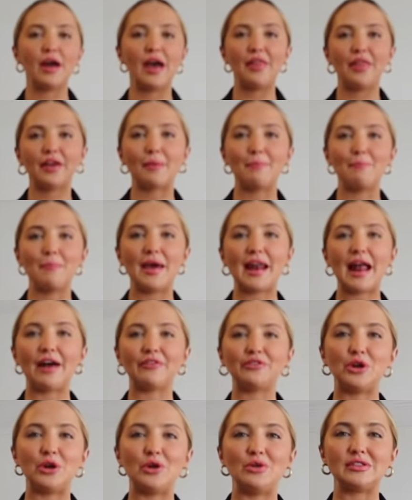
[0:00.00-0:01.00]
hit like a
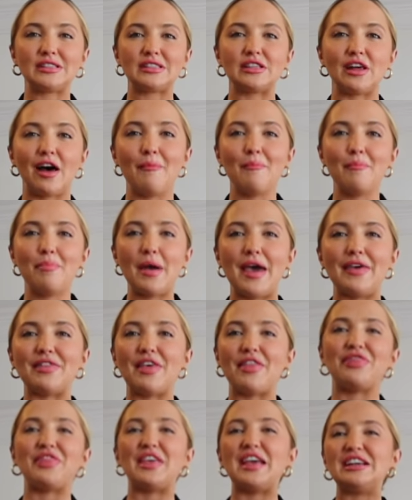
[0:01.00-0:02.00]
mid-afternoon slump and
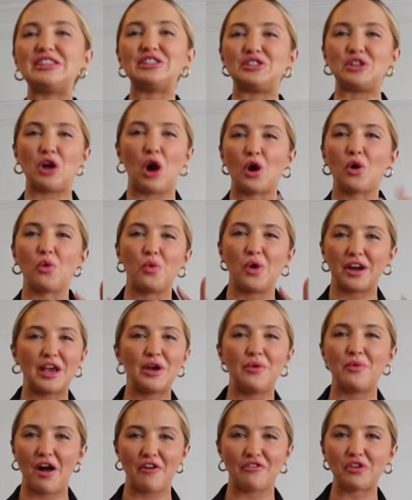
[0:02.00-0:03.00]
then things just aren't
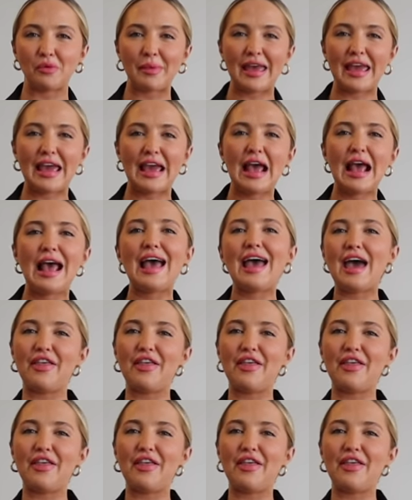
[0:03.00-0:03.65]
working well for me